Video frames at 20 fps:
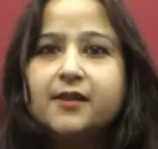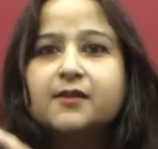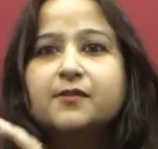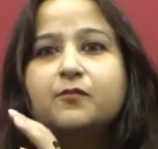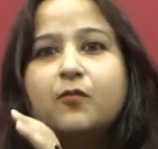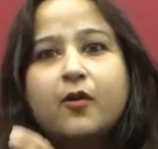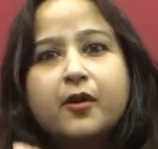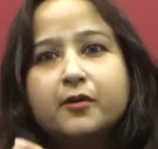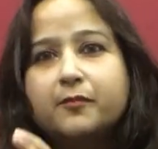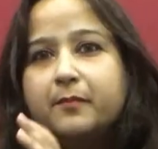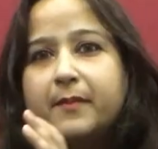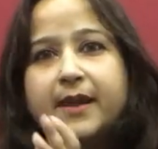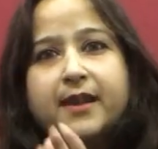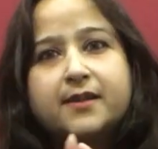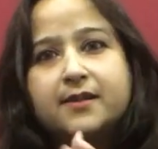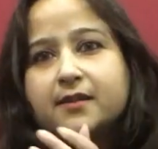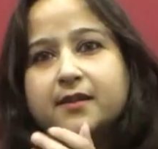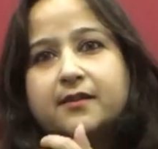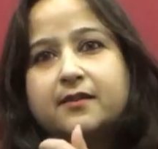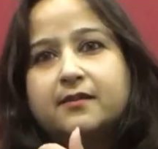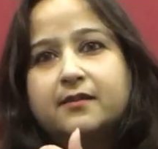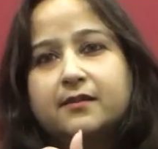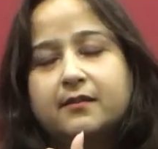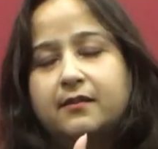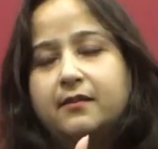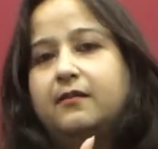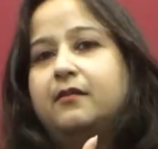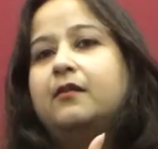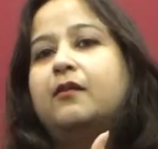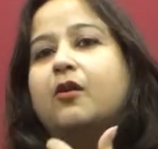is what makes
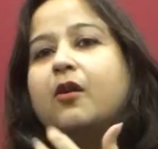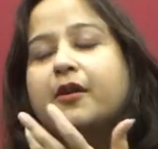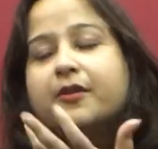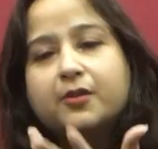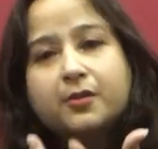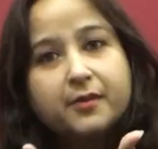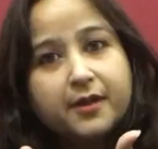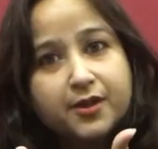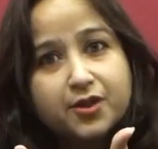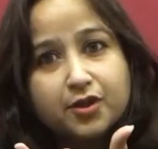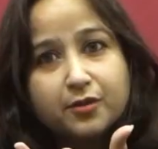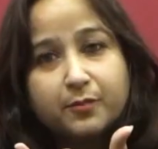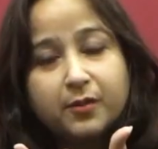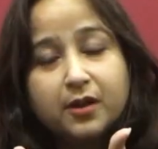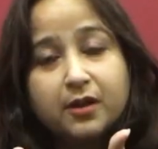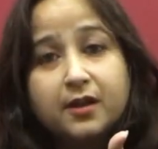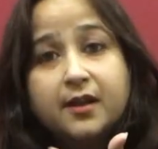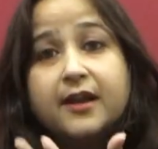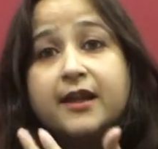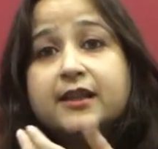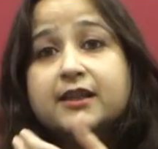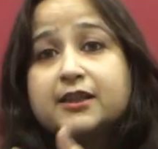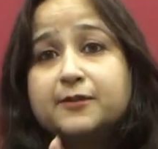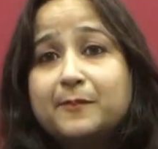it not reachable,